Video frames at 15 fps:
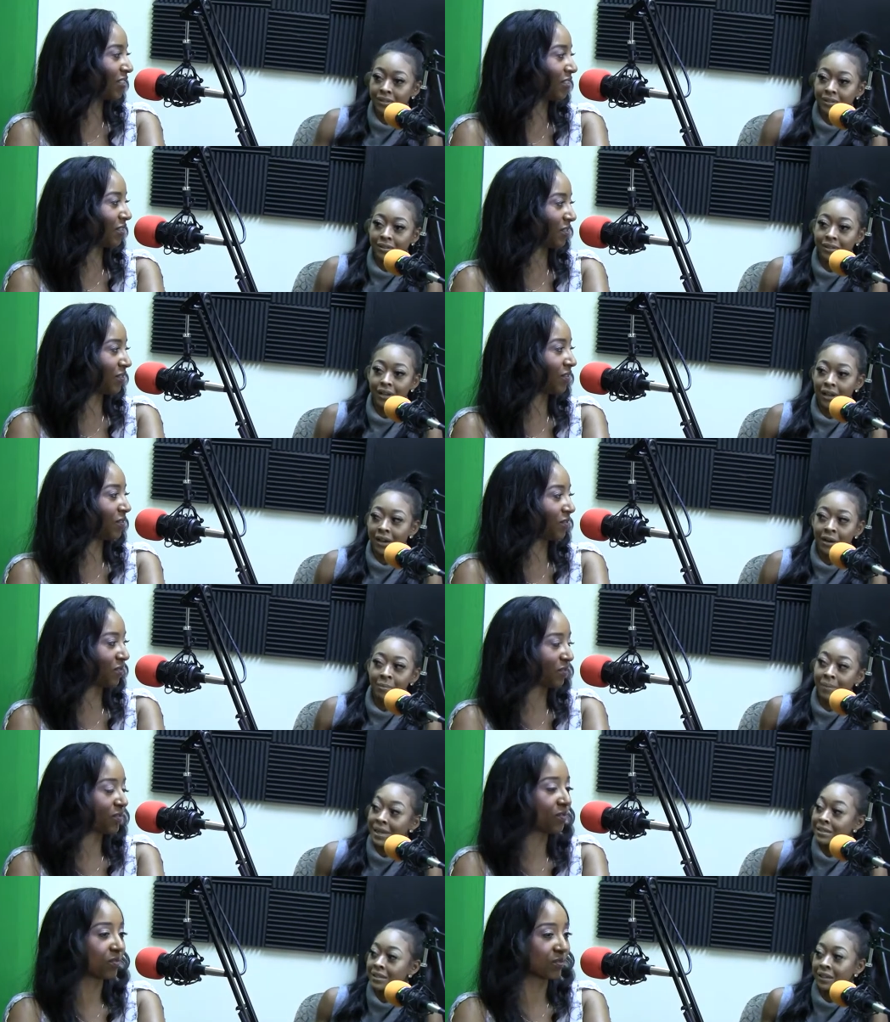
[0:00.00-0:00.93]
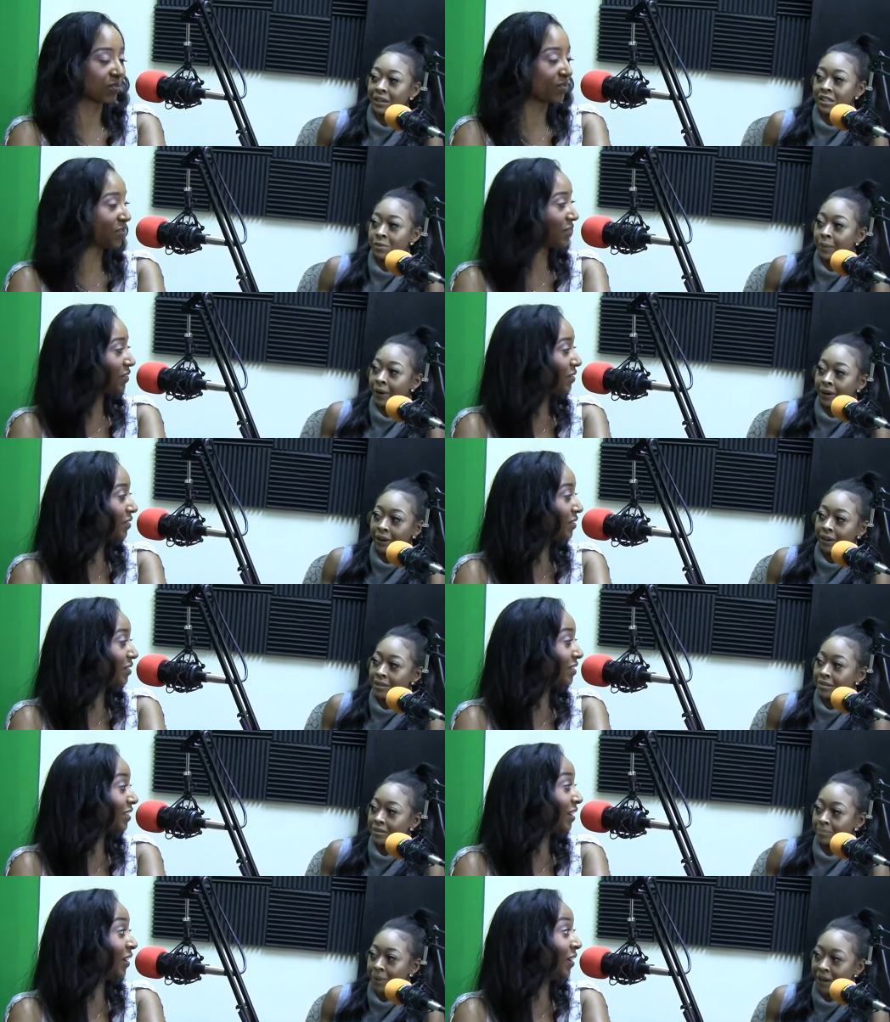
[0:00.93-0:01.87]
Speaker 1: yeah. an amazing
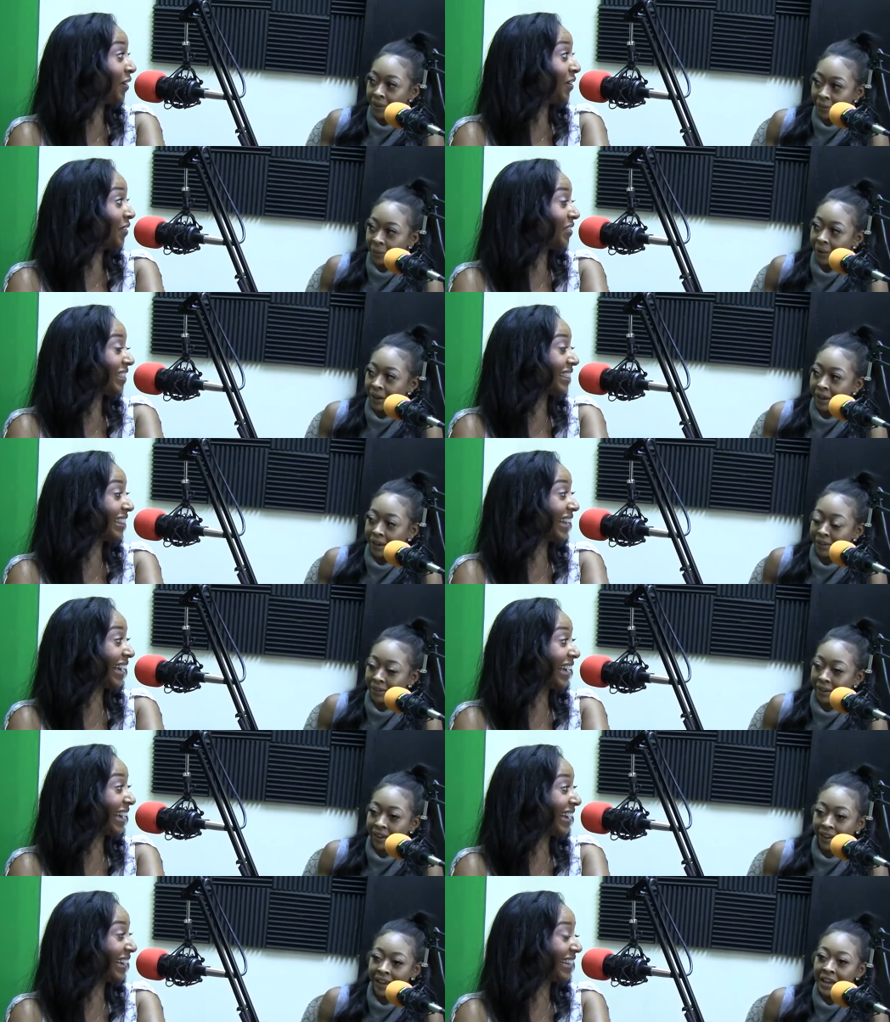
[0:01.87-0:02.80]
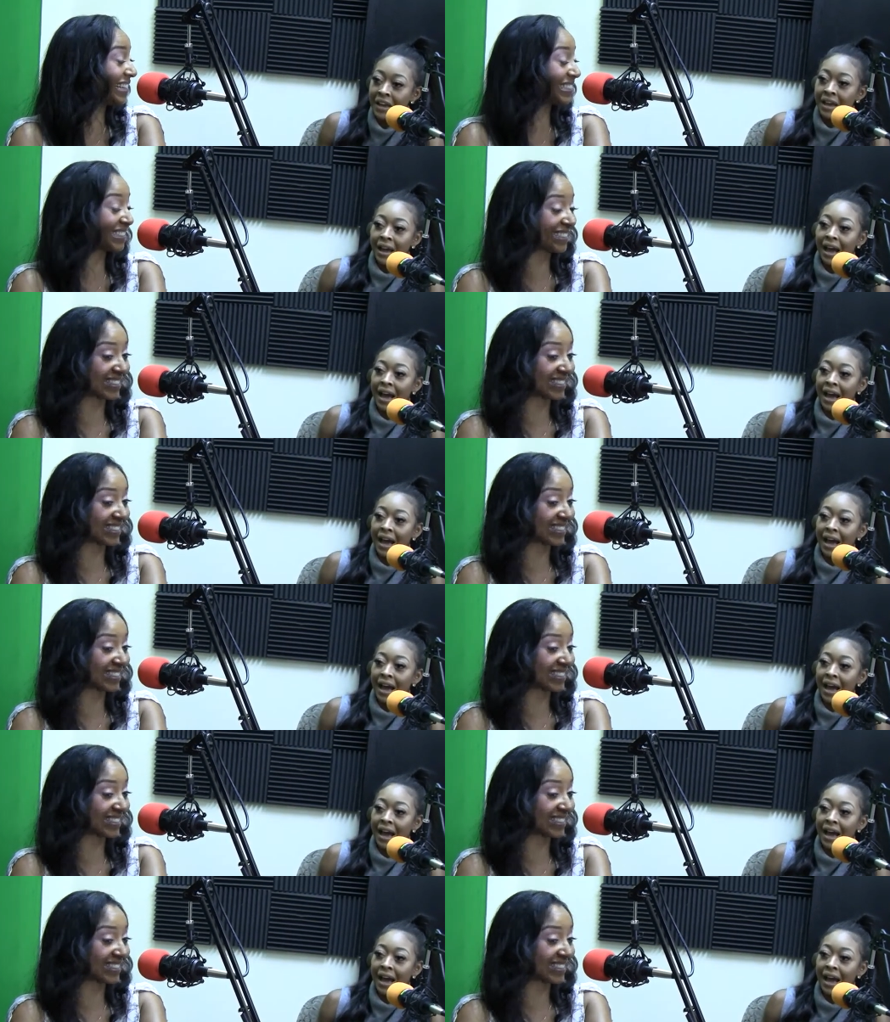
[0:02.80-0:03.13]
experience. By oh, the way, like Aww.